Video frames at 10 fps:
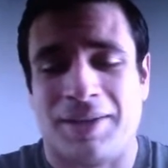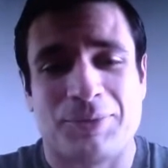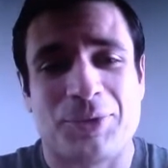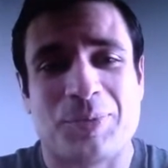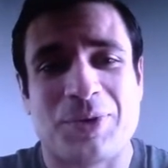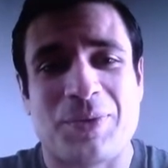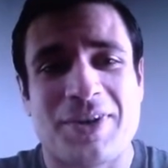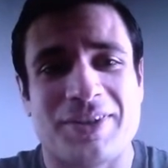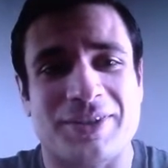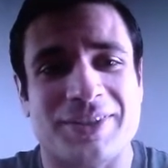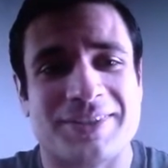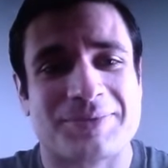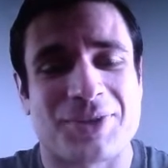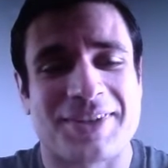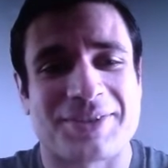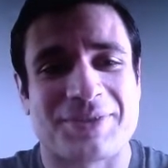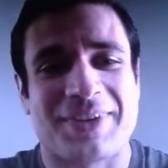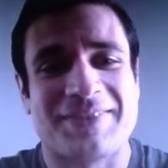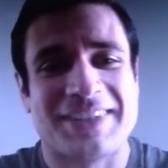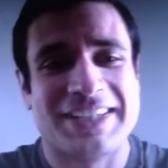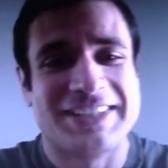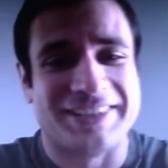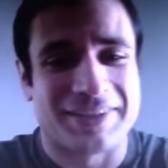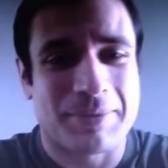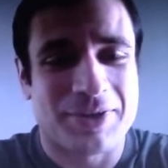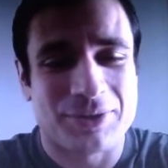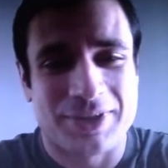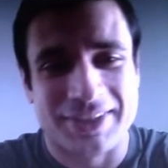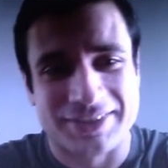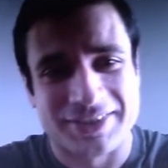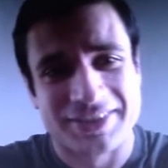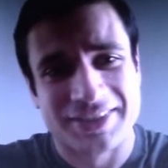Doing pretty well. Trying to survive the heat. How about you guys?